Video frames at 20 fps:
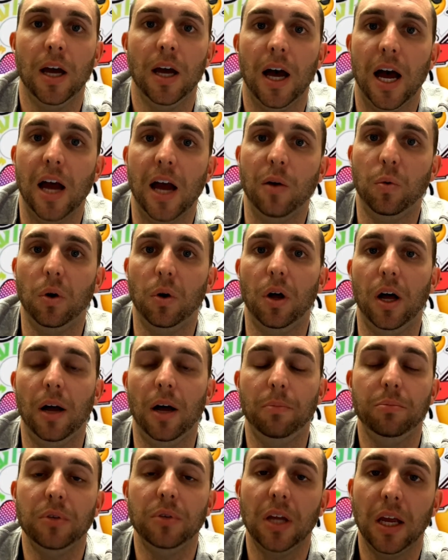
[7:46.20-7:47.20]
I will
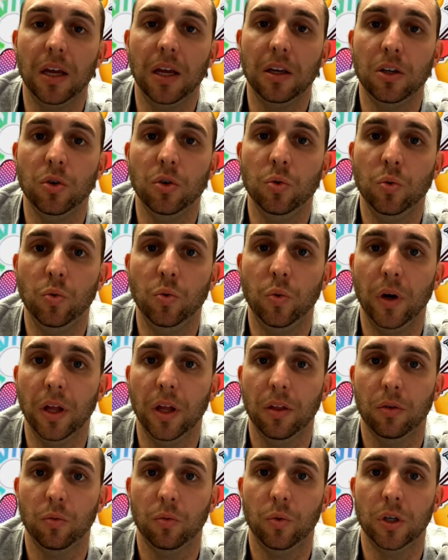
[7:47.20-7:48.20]
update you
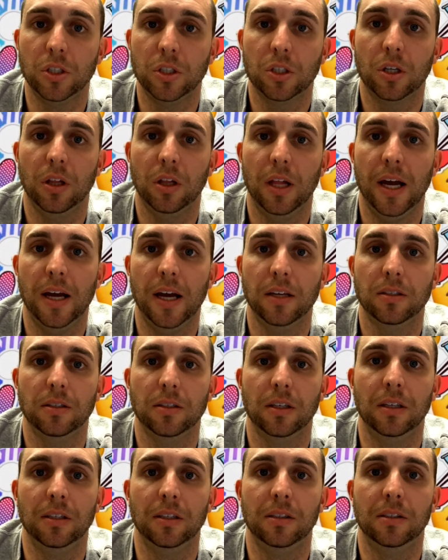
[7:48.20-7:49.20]
with which class
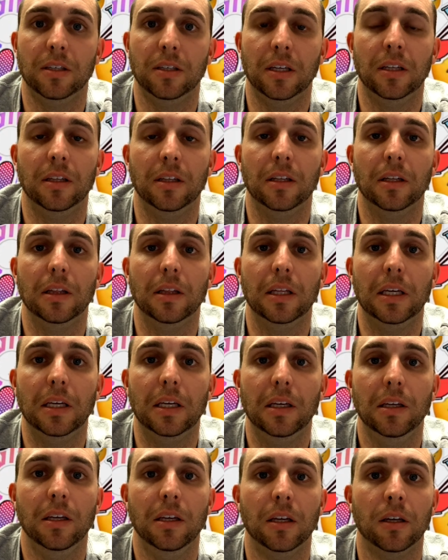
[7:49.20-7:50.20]
is in the
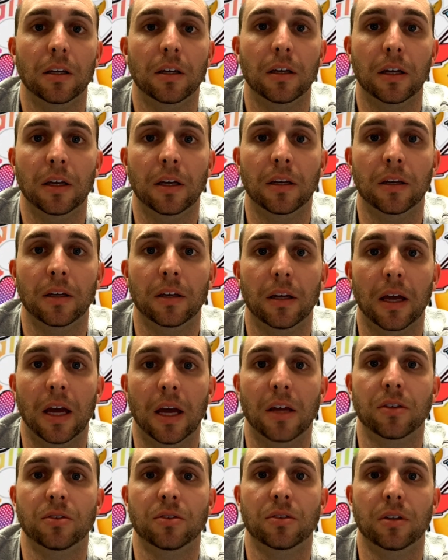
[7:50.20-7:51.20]
lead and
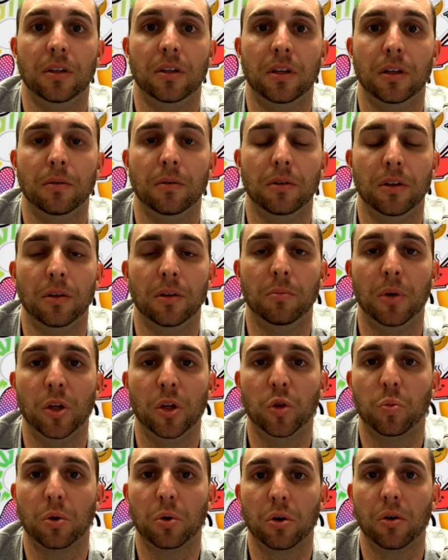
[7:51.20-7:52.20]
as the
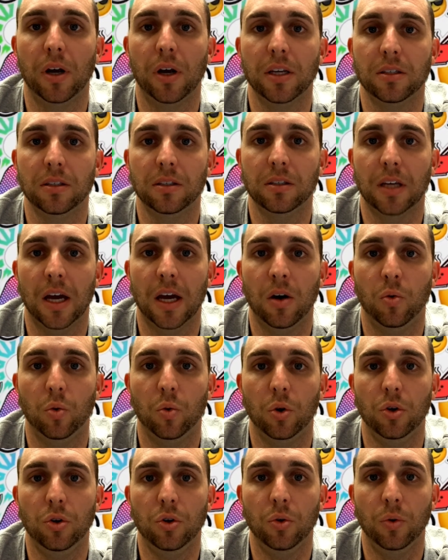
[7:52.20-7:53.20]
month progresses, how
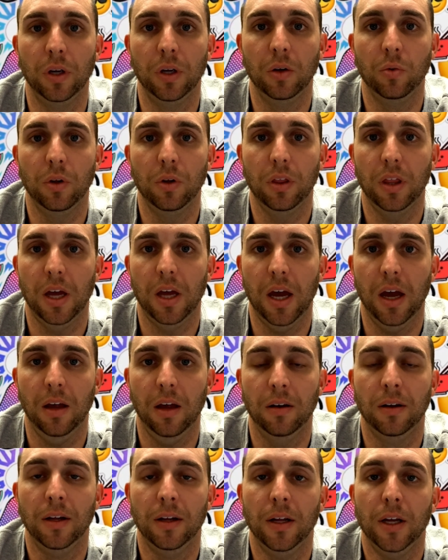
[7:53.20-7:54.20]
we're doing with
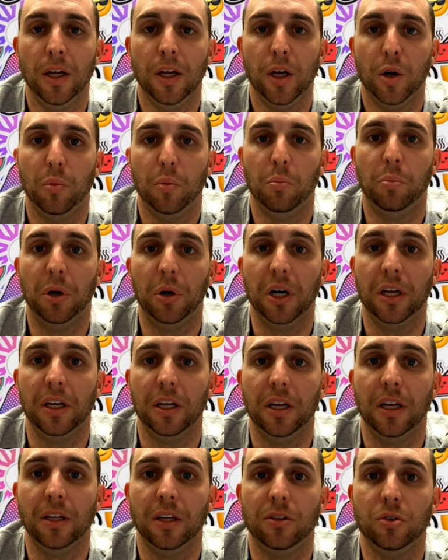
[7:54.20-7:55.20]
that. But
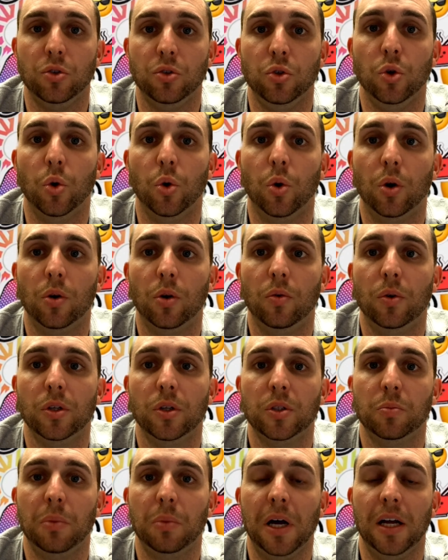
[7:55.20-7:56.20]
it's your
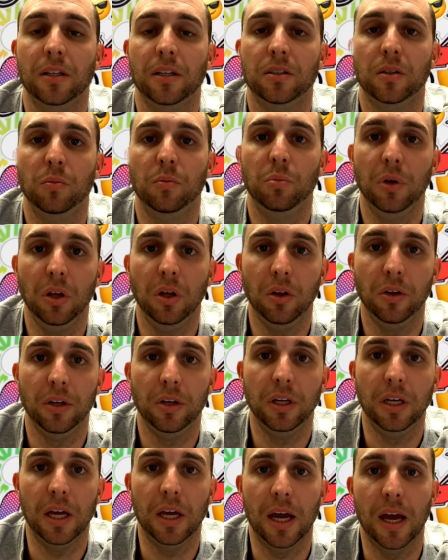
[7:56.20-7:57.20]

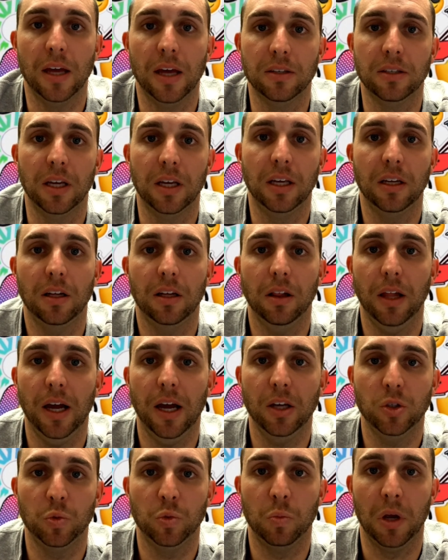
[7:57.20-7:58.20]
responsibility as a
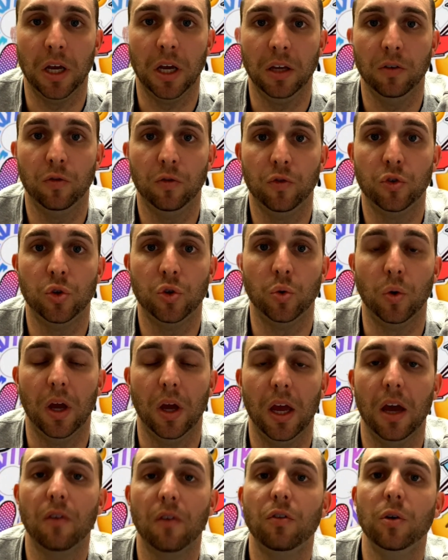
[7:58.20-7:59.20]
classmate to
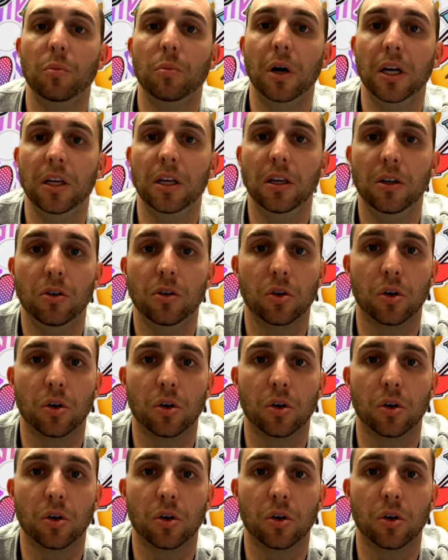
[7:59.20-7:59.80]
everybody in your